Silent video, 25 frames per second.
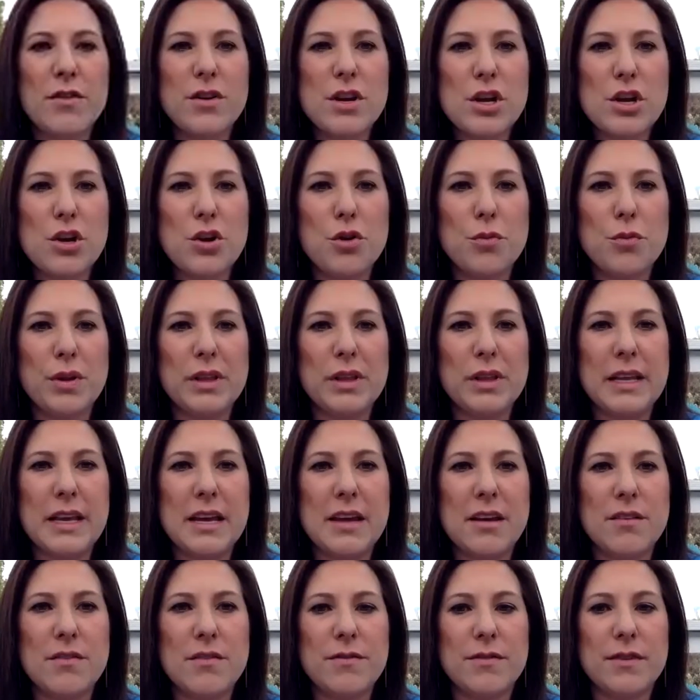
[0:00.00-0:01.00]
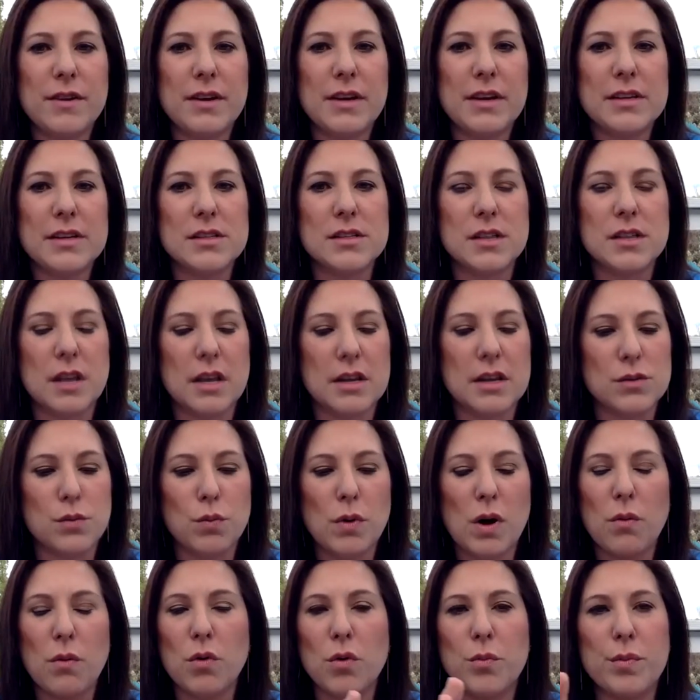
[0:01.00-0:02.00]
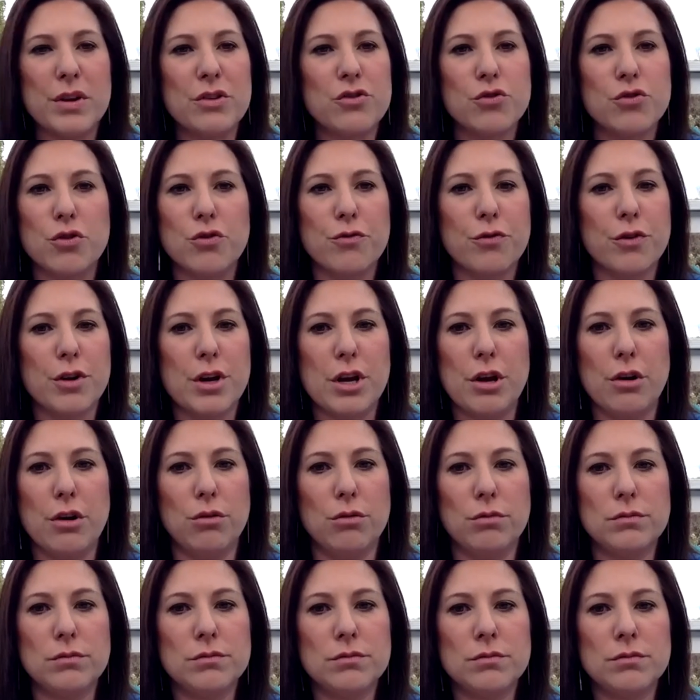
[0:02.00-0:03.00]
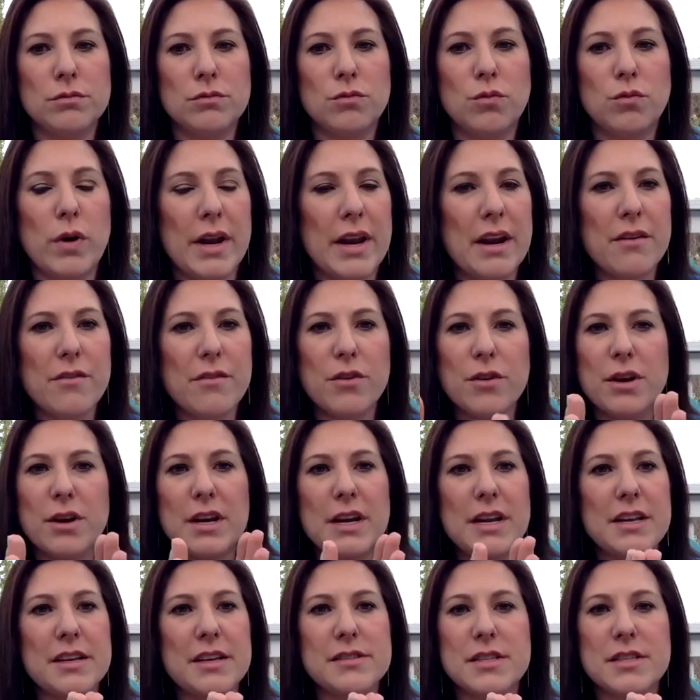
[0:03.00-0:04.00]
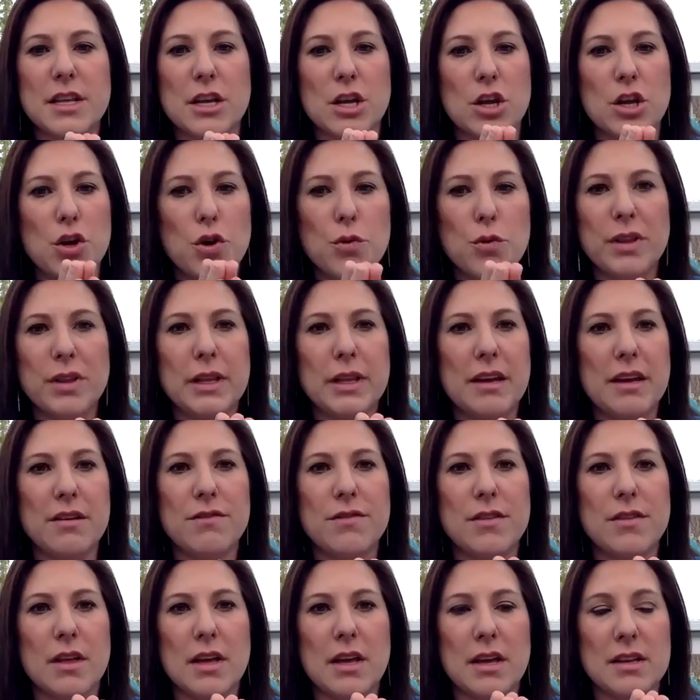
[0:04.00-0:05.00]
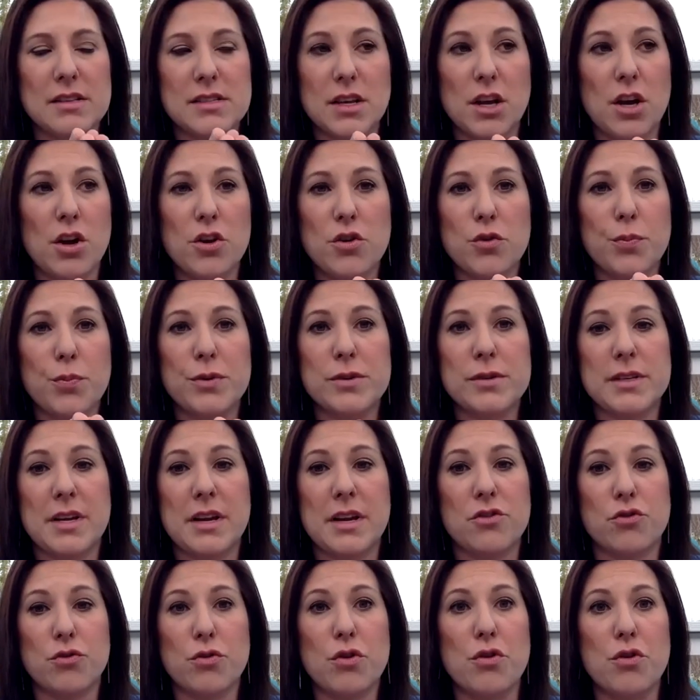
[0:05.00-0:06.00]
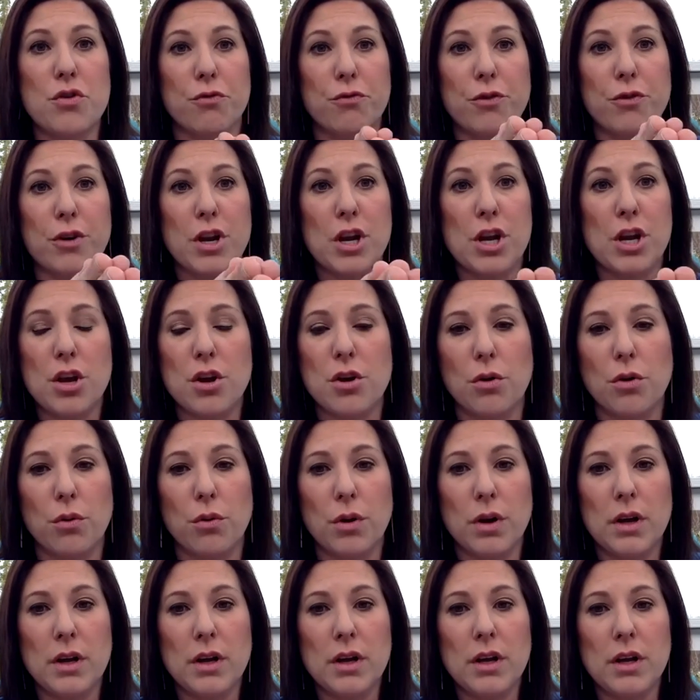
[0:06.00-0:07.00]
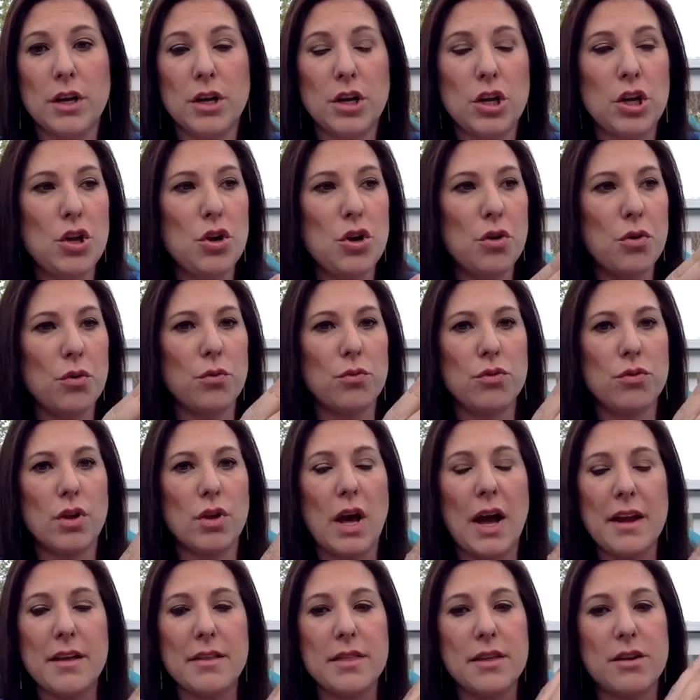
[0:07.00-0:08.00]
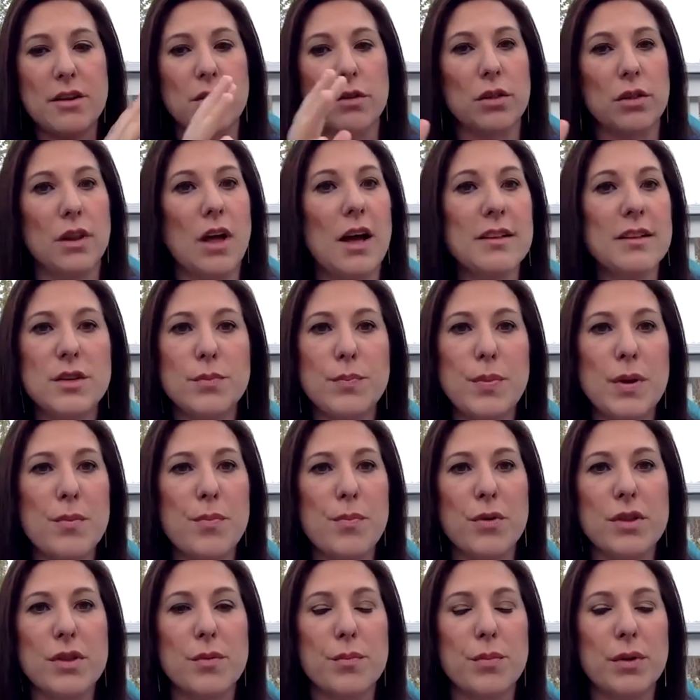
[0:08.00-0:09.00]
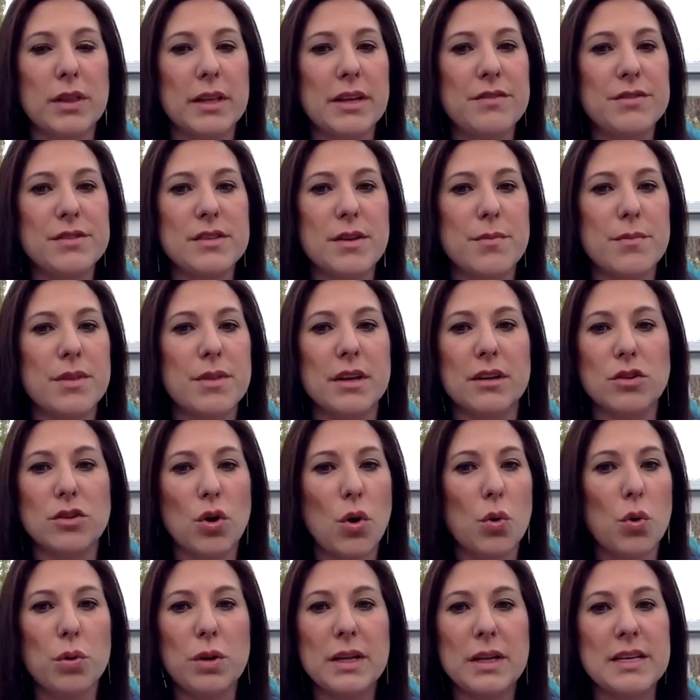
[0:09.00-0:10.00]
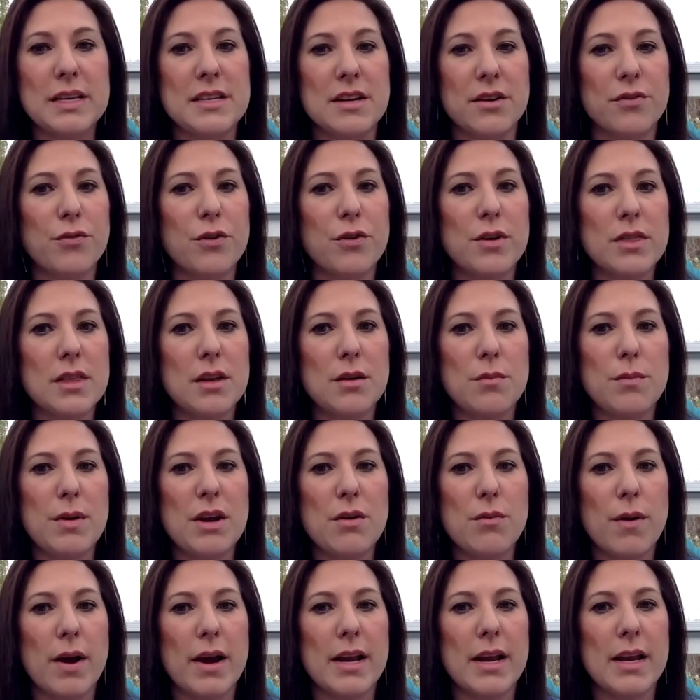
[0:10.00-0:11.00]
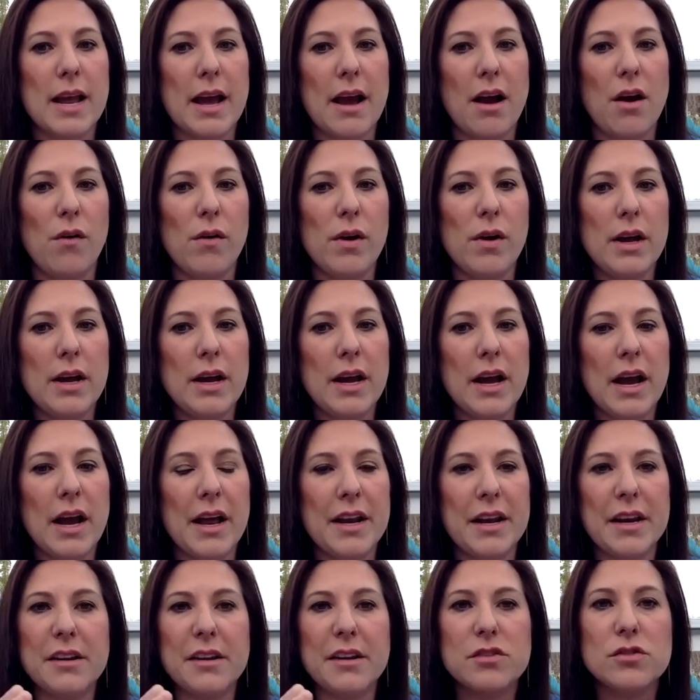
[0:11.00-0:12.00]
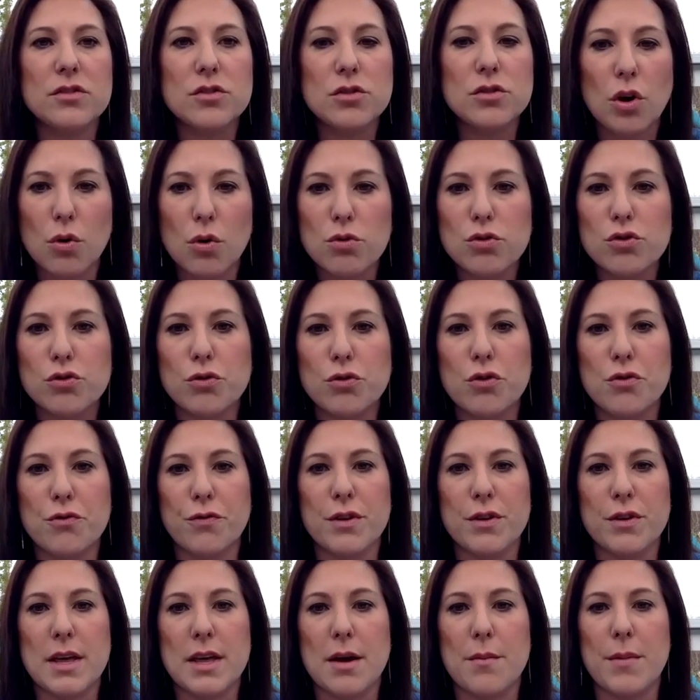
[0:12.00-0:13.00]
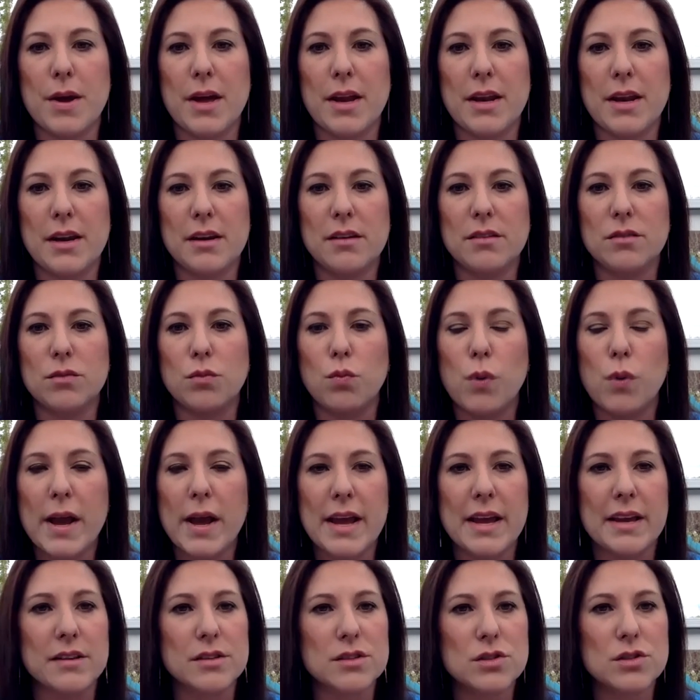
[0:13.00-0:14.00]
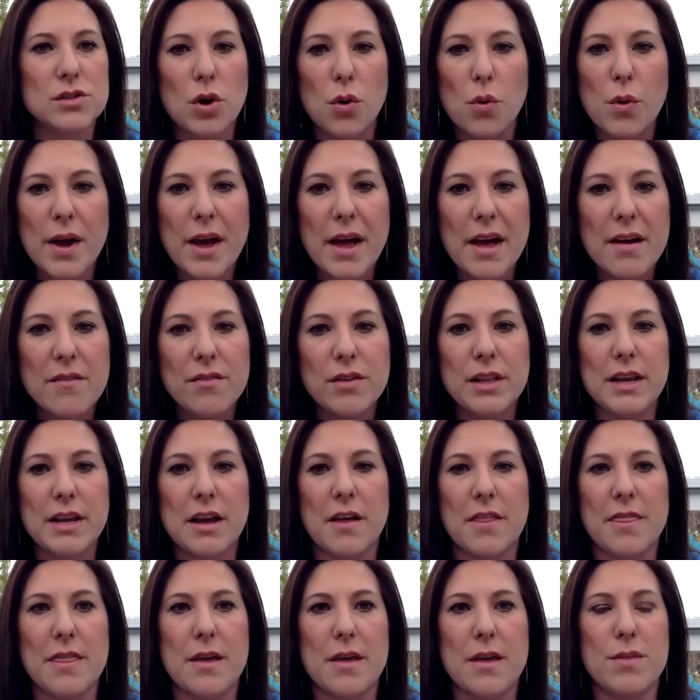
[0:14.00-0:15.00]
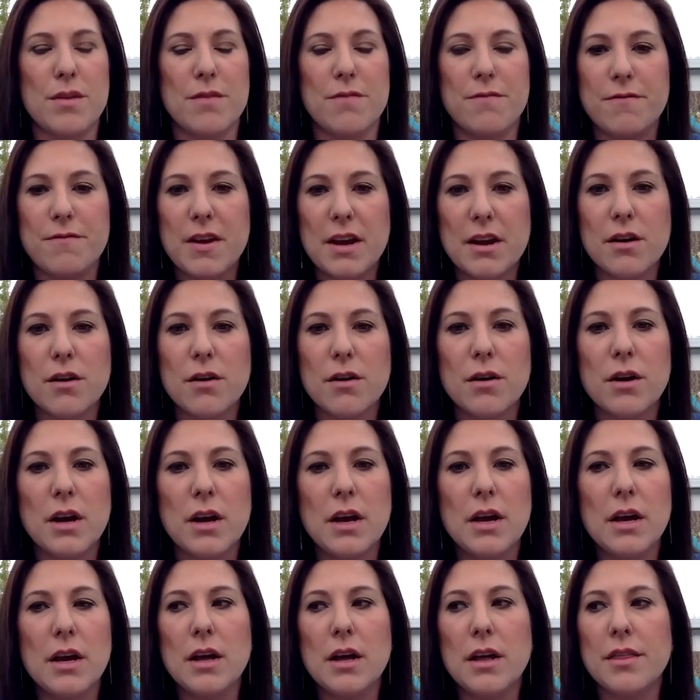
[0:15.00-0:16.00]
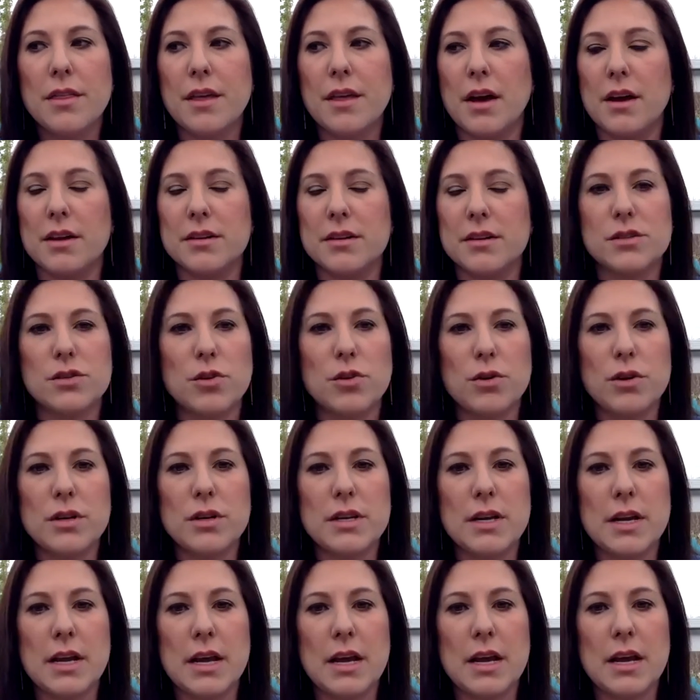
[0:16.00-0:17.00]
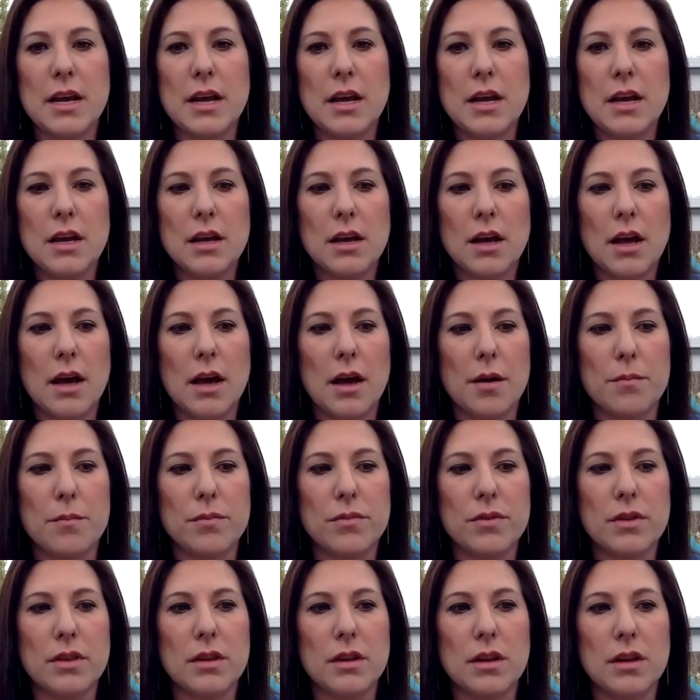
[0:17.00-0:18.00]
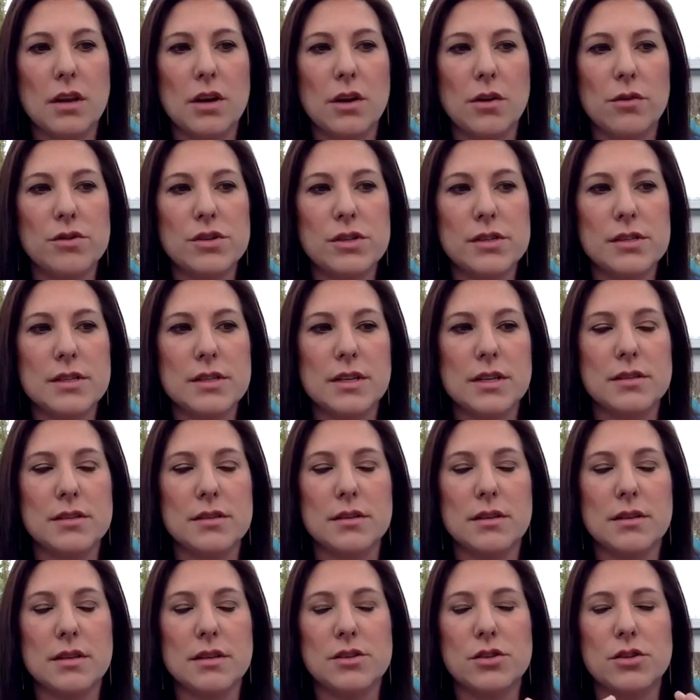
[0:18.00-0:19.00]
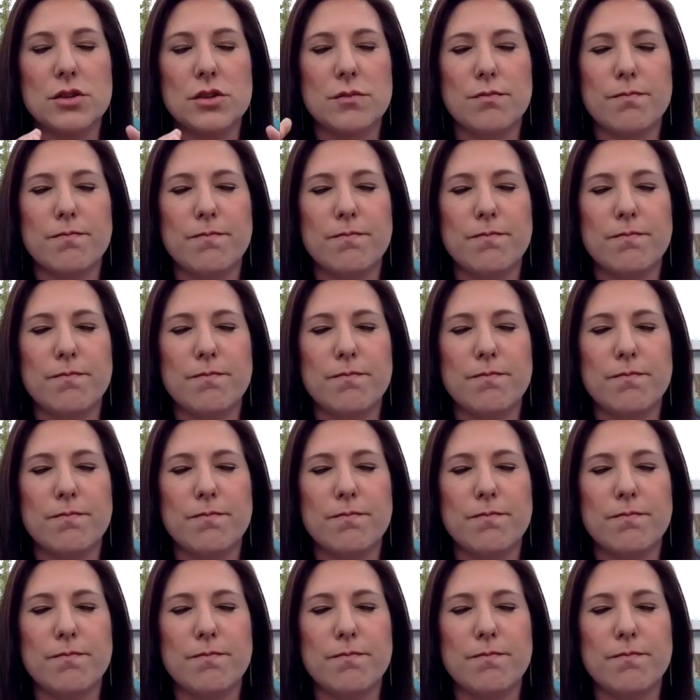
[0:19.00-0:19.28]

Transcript: you believe is is what will be true for you whatever it is that you believe it's 100% true for you you i there are lots of people that believe something totally different than me right now and it is so true for them and it is weighing so heavily on them the fear the uncertainty um, you know just this this